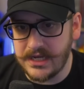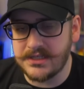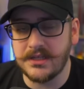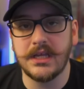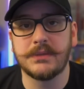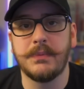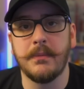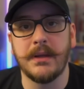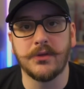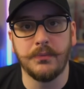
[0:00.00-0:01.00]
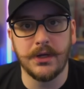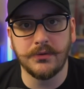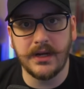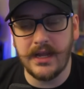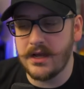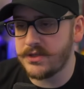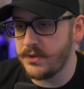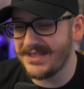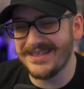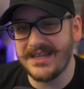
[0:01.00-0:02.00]
It's in the experimental build right now, so
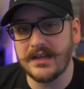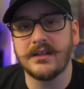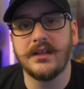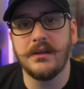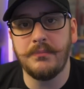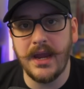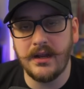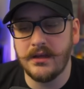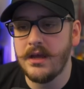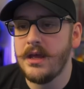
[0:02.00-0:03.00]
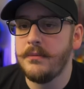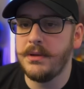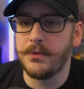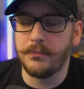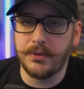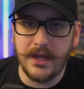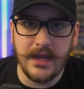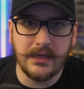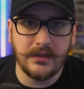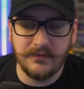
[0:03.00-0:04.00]
it's technically in beta. People are
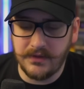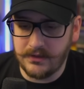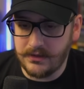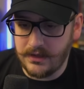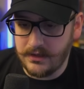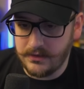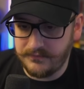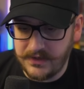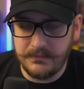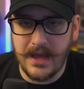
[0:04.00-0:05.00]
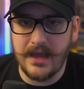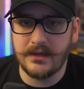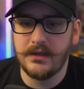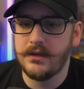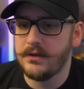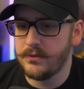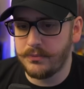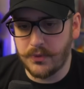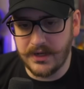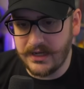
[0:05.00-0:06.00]
playing, giving feedback,
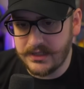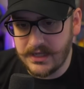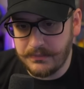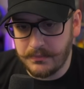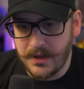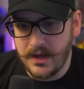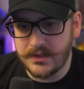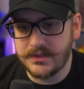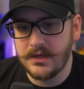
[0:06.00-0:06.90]
reporting any type of bugs.